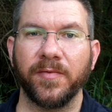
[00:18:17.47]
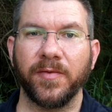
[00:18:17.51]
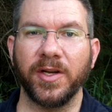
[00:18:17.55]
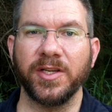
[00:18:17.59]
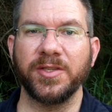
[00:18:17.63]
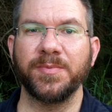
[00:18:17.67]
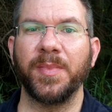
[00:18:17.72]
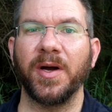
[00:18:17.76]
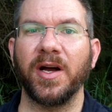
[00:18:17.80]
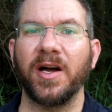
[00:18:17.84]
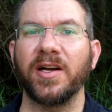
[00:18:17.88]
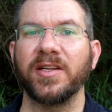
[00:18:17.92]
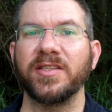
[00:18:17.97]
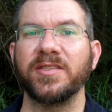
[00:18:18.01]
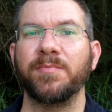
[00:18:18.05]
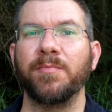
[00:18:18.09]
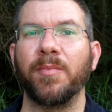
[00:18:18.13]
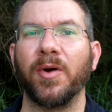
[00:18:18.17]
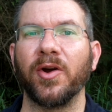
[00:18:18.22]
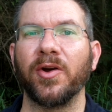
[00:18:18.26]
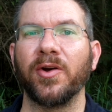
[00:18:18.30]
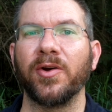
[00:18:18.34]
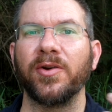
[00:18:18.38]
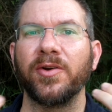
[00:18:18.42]
Fresh pods
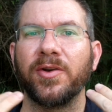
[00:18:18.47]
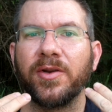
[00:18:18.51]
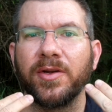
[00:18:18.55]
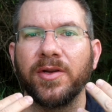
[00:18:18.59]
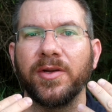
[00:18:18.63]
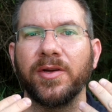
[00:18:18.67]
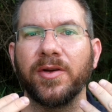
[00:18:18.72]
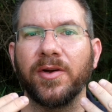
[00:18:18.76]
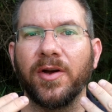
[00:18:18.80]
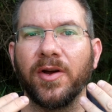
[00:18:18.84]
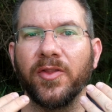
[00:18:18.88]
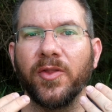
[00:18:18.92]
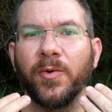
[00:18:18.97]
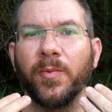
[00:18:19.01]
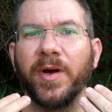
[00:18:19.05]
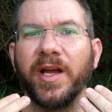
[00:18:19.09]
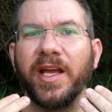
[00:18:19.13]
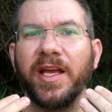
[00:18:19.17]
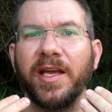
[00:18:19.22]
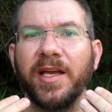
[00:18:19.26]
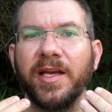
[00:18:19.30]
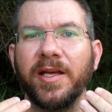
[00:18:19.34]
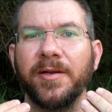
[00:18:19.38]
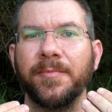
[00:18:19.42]
burn on the
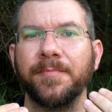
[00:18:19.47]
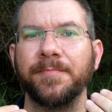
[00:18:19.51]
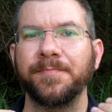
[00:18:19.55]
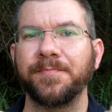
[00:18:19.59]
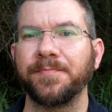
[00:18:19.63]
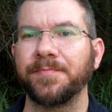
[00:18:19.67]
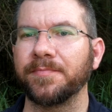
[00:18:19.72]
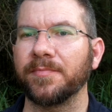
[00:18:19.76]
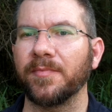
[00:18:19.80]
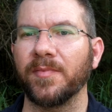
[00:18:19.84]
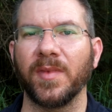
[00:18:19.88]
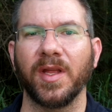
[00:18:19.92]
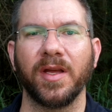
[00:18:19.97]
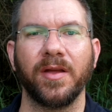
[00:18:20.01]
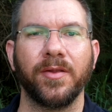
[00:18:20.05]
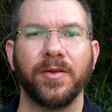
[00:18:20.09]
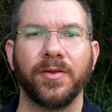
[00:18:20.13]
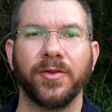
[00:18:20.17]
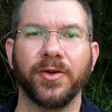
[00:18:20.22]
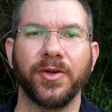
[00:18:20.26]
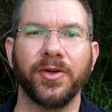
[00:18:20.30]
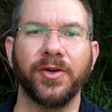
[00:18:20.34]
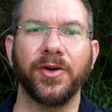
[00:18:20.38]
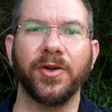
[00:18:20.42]
way in.
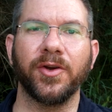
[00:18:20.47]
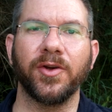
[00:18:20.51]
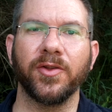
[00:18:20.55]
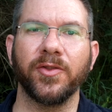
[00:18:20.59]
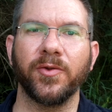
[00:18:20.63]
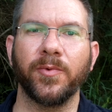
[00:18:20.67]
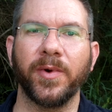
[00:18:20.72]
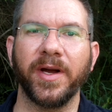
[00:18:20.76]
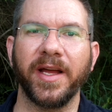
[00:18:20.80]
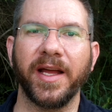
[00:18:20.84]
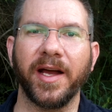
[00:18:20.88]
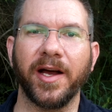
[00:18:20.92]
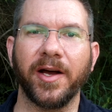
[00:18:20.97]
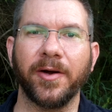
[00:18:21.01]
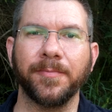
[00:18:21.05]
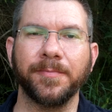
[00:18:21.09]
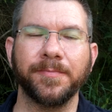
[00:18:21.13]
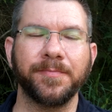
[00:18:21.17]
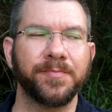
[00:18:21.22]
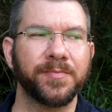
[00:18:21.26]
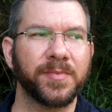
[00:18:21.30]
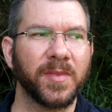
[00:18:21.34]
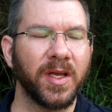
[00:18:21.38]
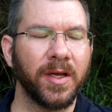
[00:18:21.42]
They're good on the way out.